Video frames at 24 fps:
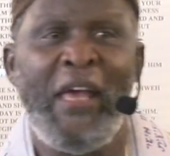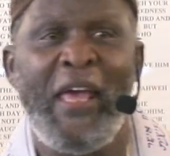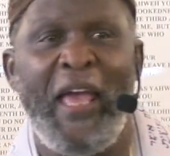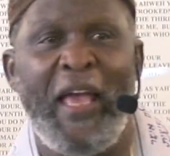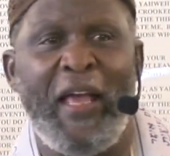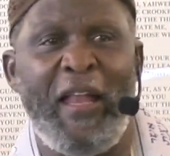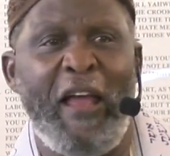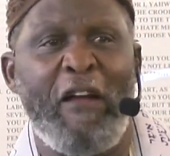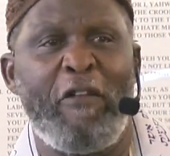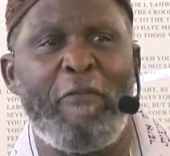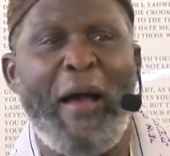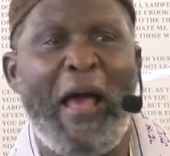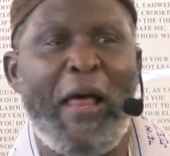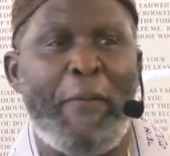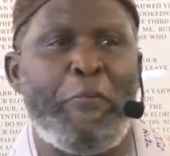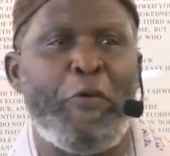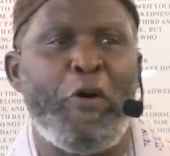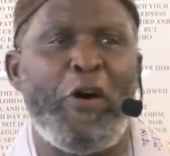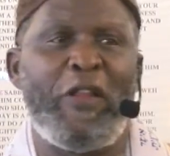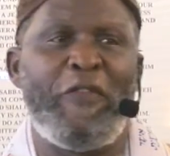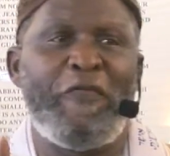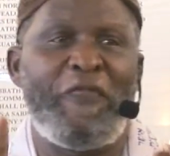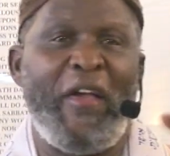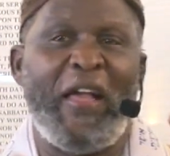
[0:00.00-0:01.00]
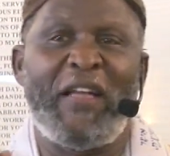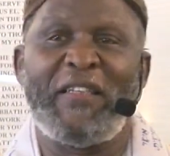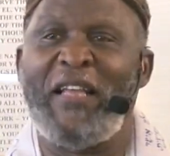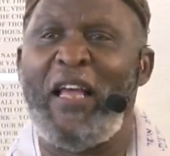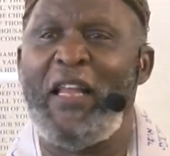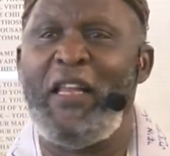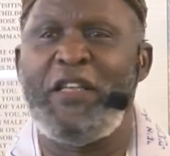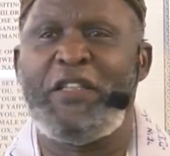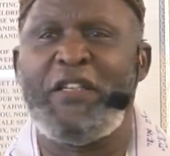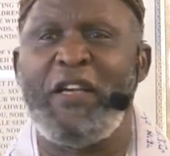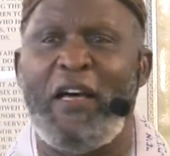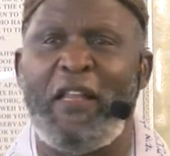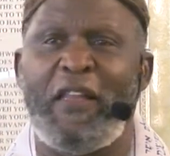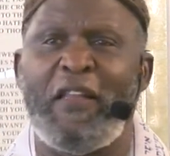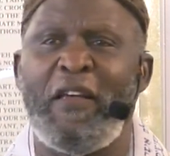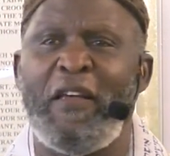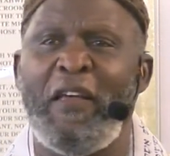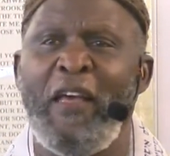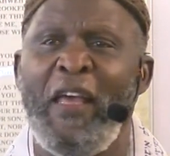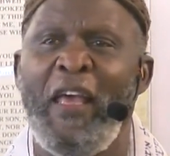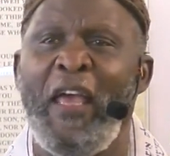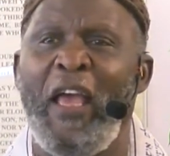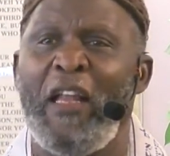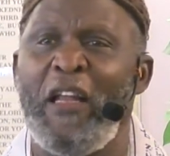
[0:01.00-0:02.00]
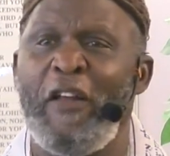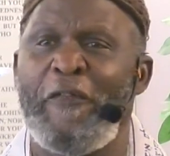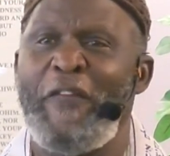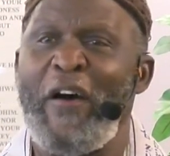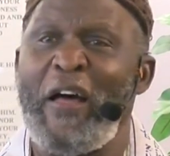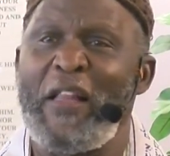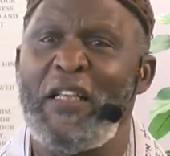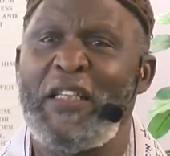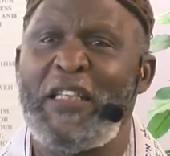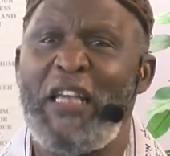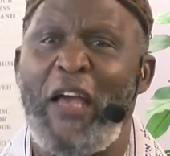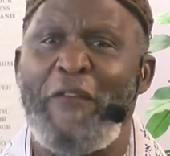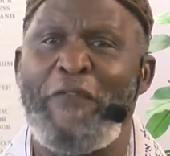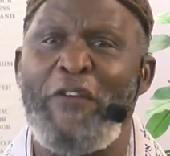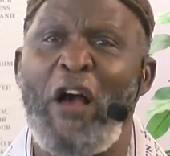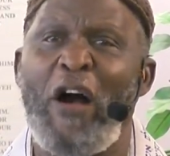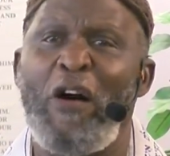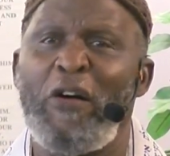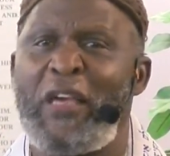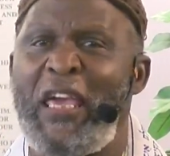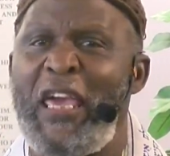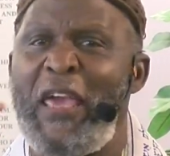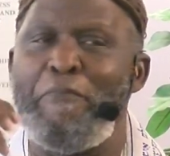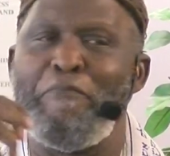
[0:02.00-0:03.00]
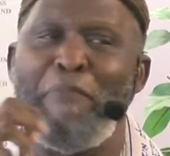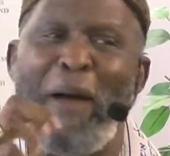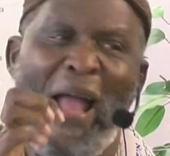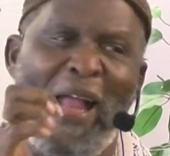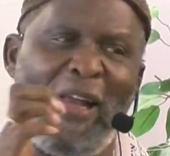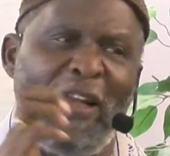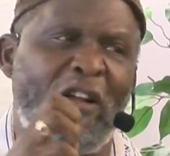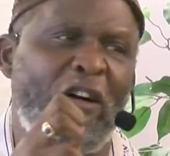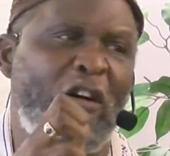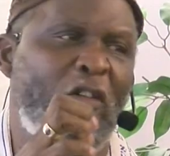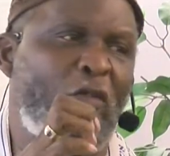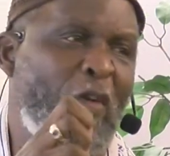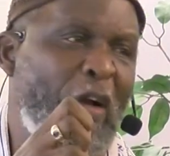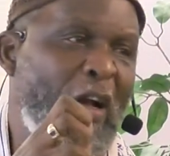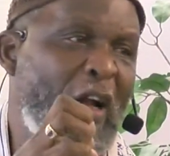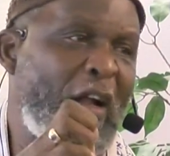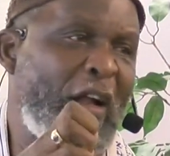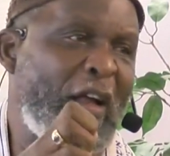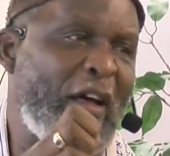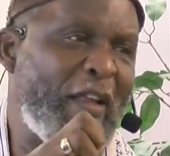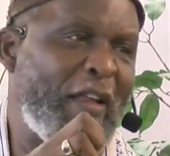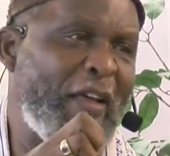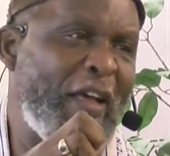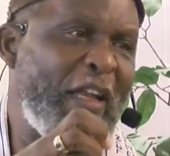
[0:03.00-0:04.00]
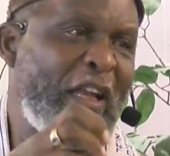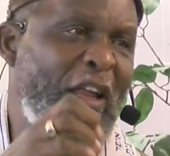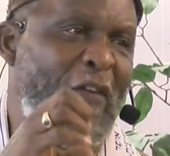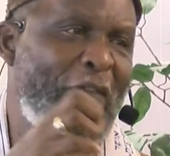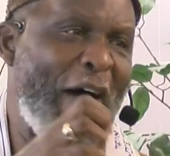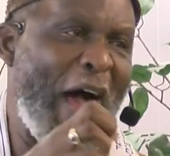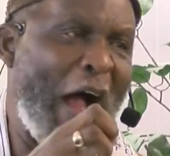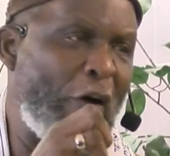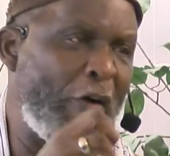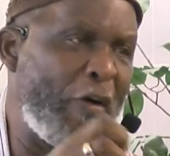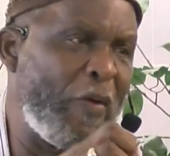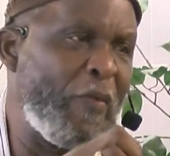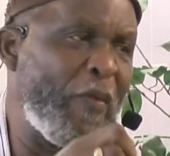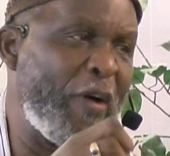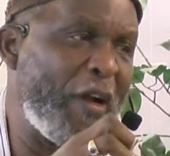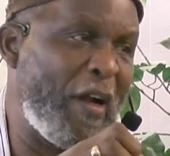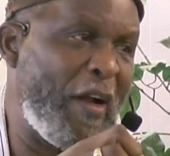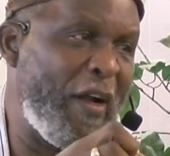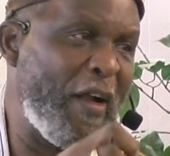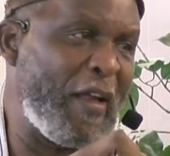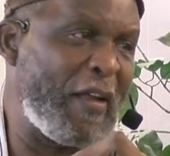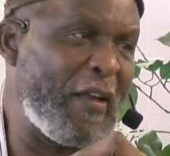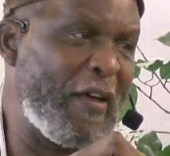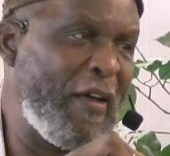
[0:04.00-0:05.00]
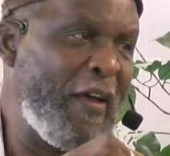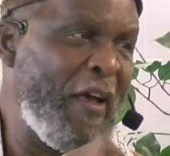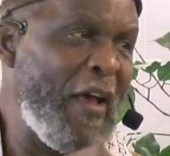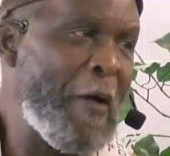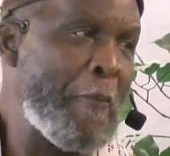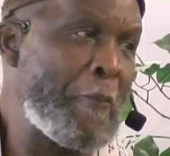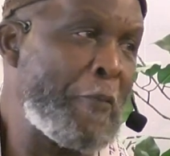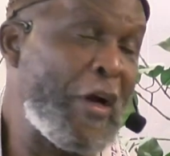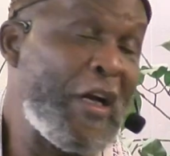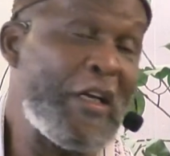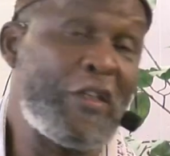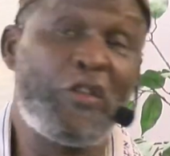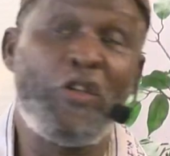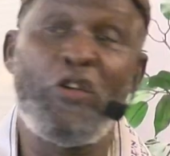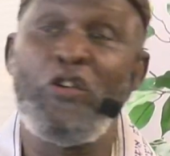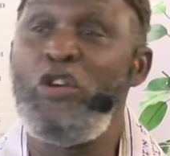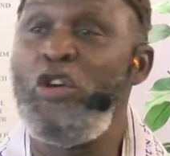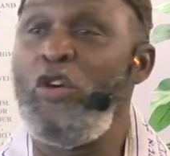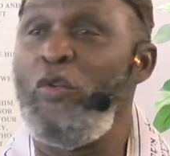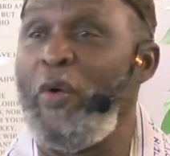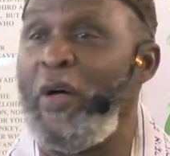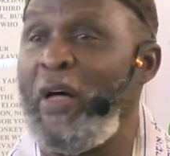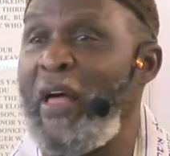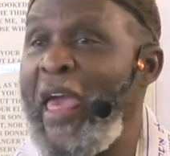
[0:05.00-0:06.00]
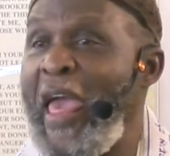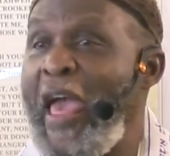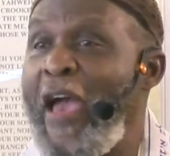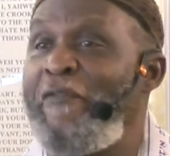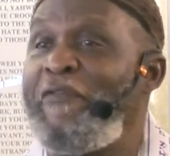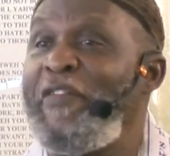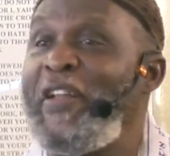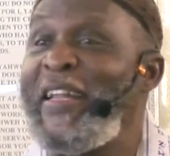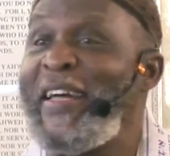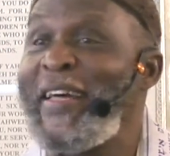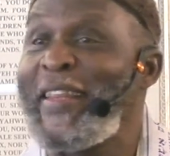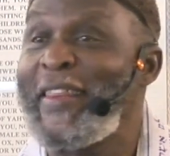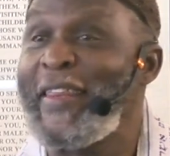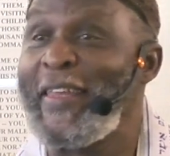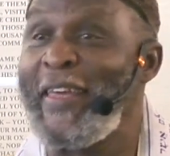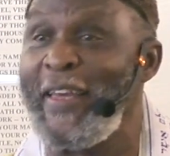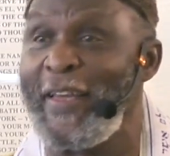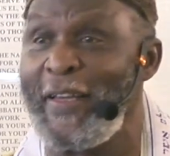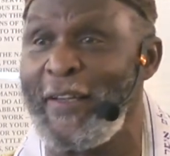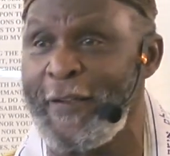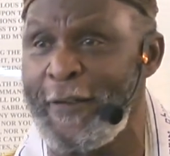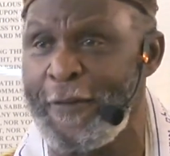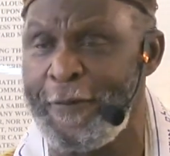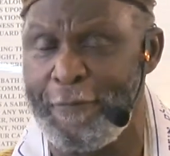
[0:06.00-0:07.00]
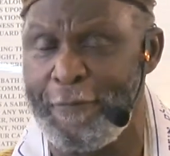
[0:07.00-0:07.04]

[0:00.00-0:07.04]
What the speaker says: and everybody pointing fingers at each other, and the Father said, if y'all keep biting on one another and devouring one another, pretty soon you will have nothing.